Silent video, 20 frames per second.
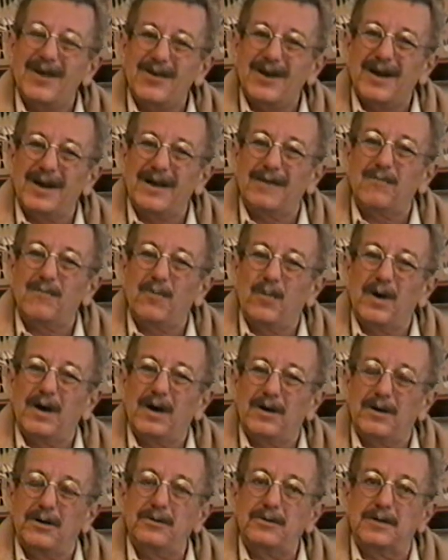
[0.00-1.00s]
On the other hand,
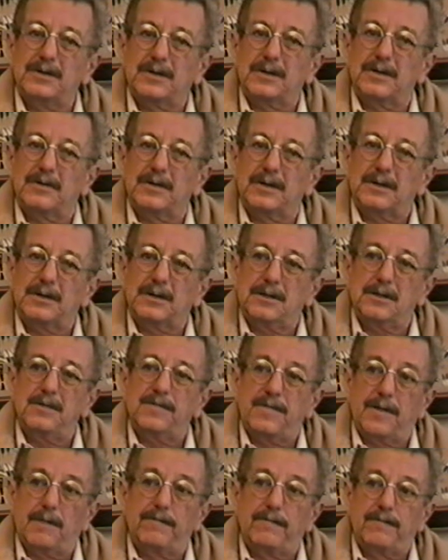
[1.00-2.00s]
we're used to it,
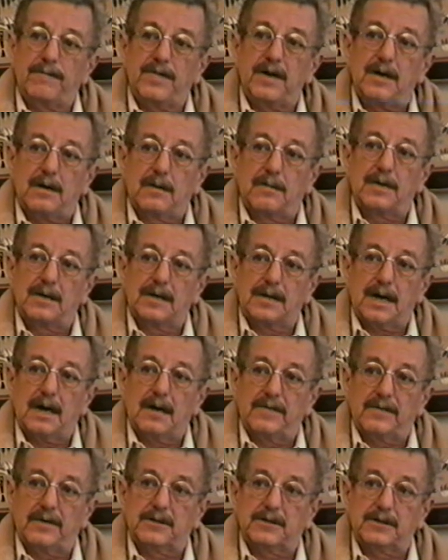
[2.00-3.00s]
too, from film
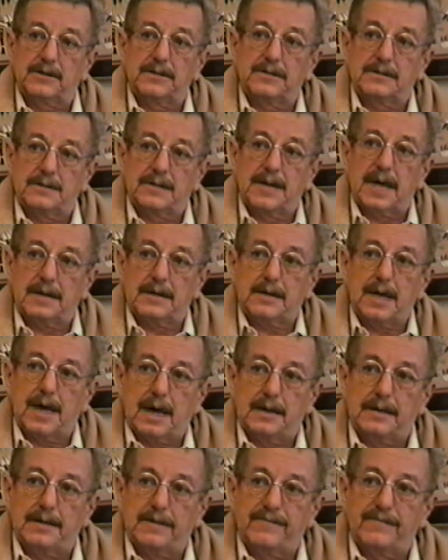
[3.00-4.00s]
and television,
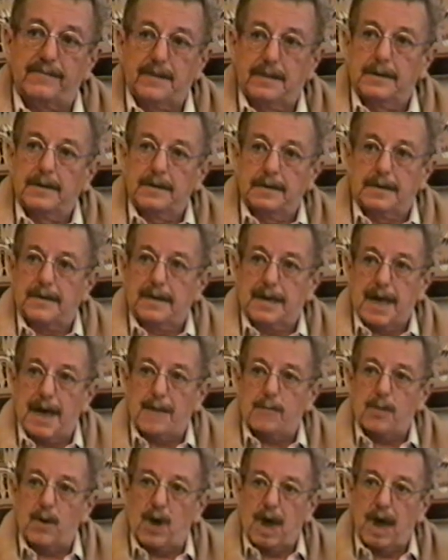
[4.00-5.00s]
that kind of
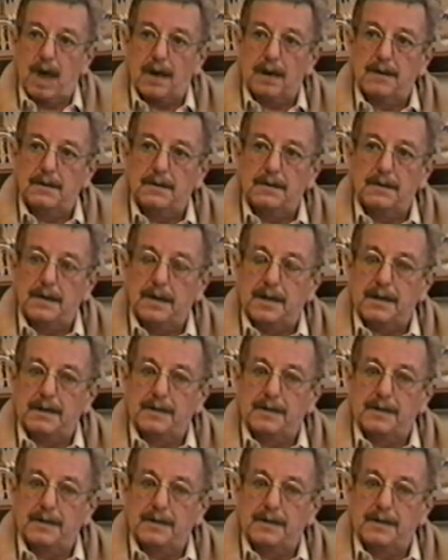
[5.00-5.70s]
camera angle.